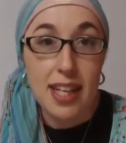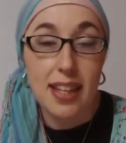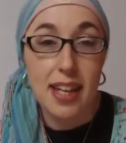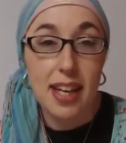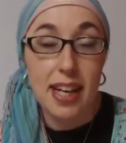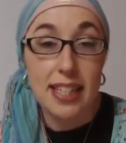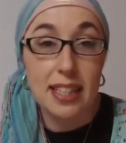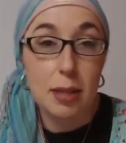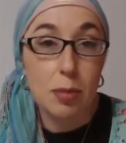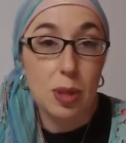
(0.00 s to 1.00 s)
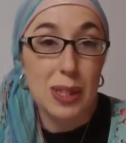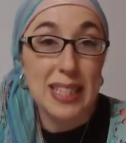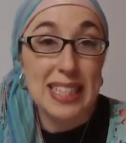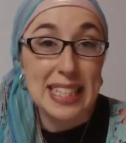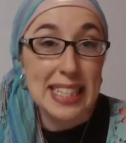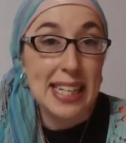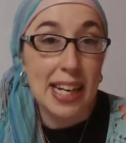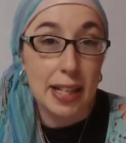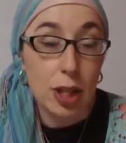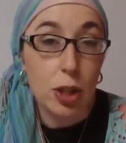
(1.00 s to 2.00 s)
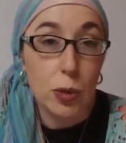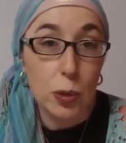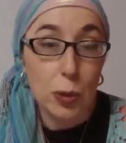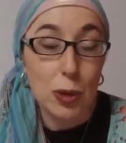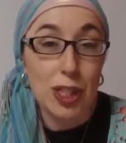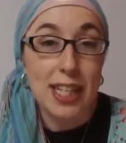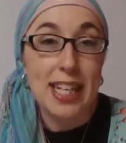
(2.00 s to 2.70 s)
that I deliberately did not include